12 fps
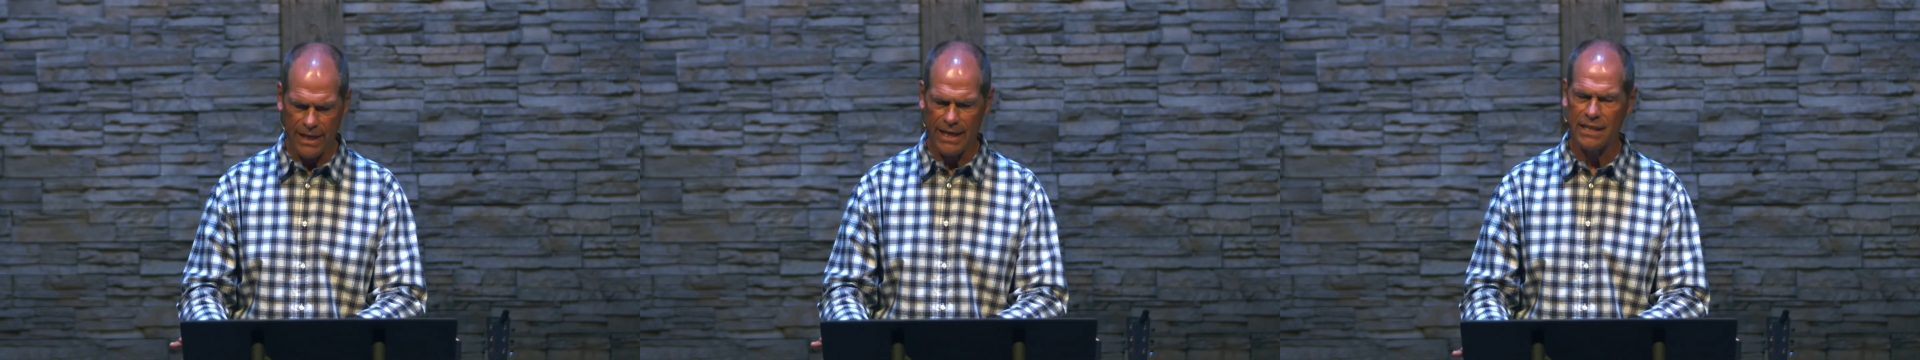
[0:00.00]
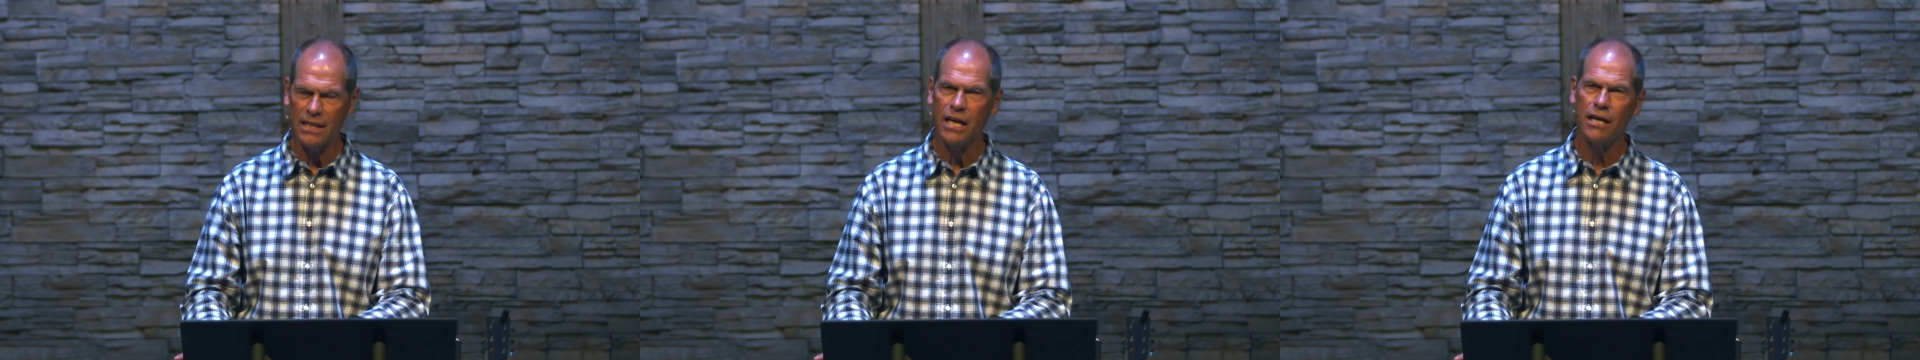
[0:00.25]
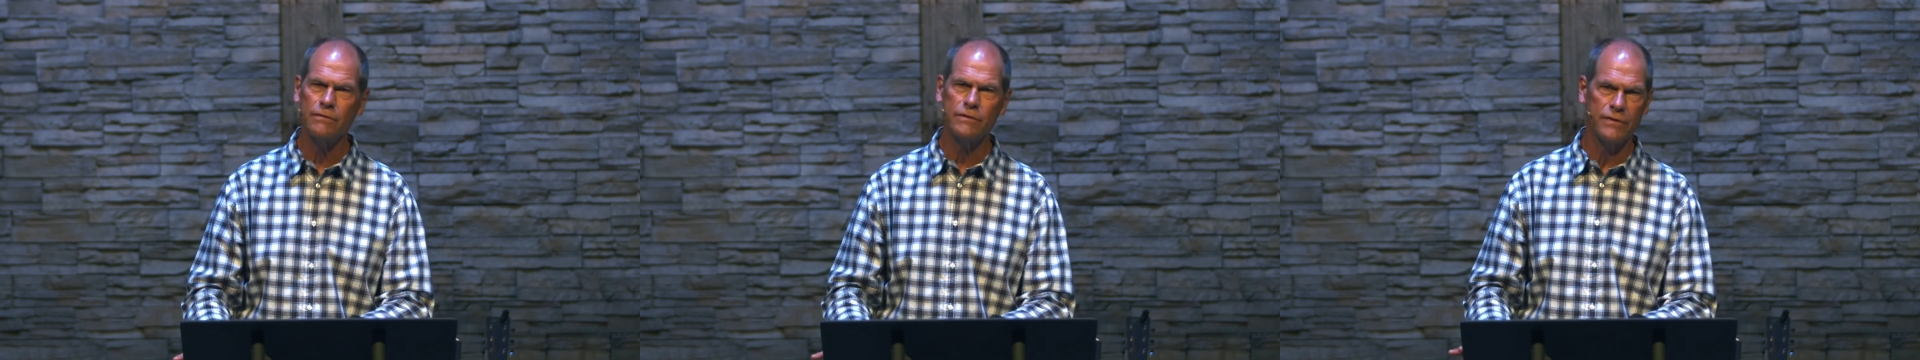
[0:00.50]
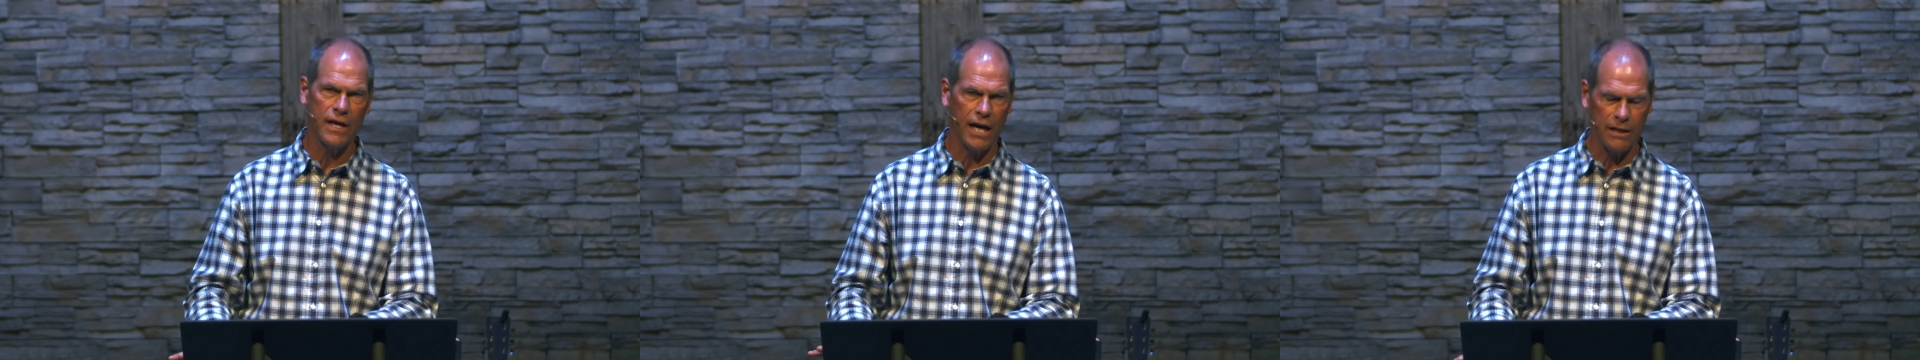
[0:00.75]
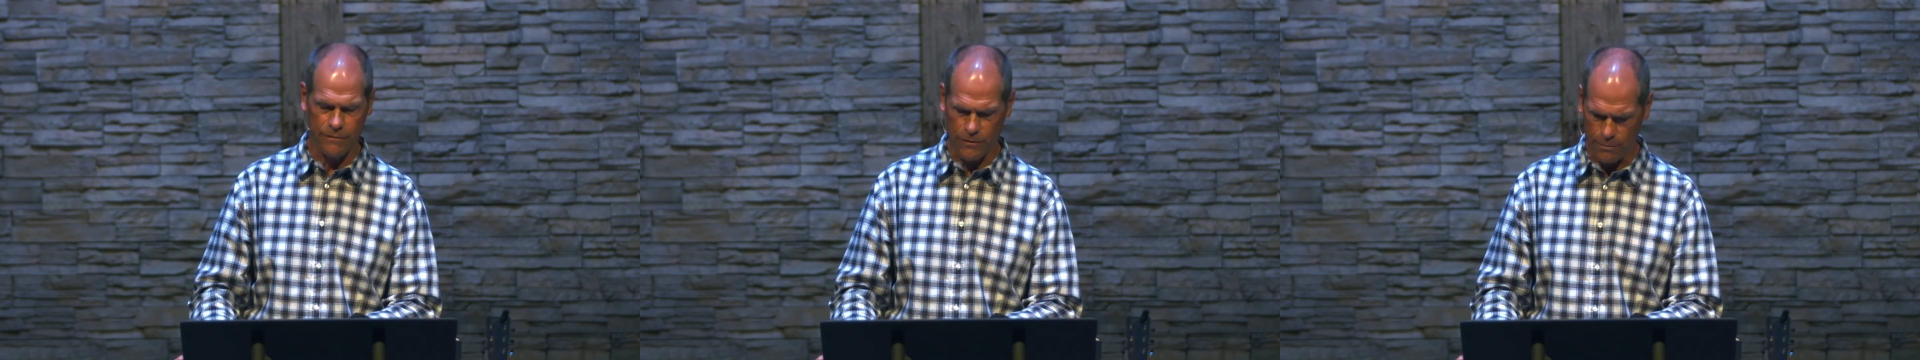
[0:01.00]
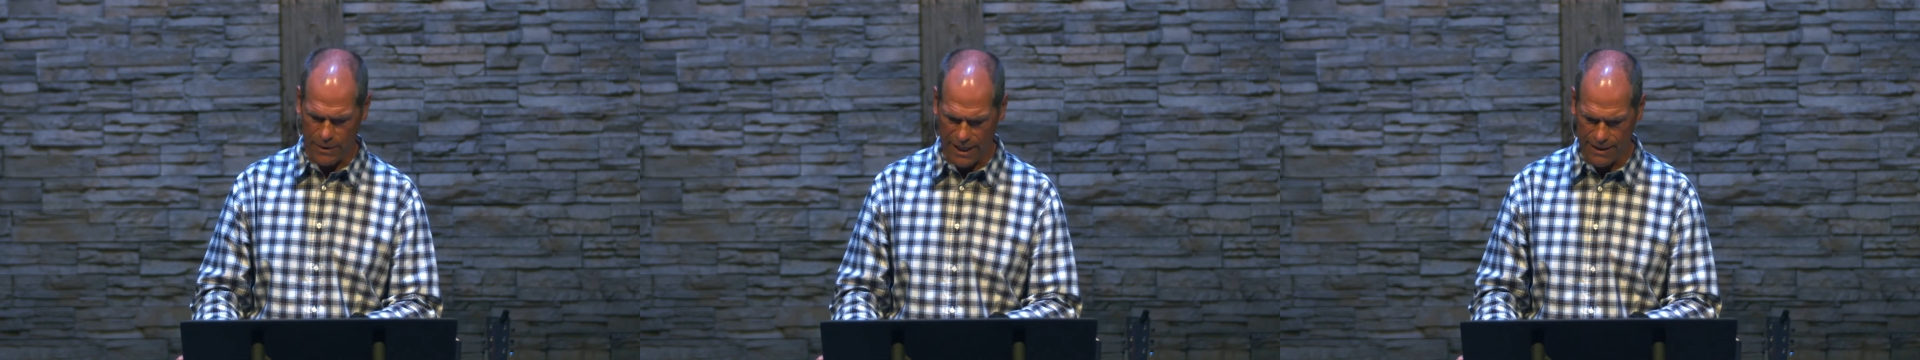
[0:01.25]
and love of God
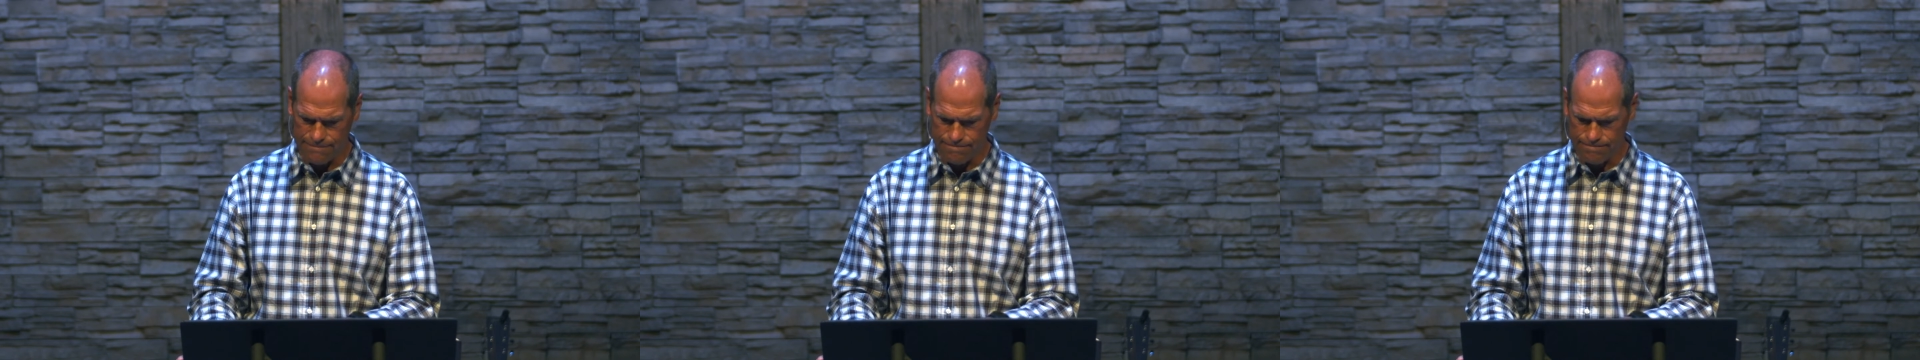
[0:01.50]
for me.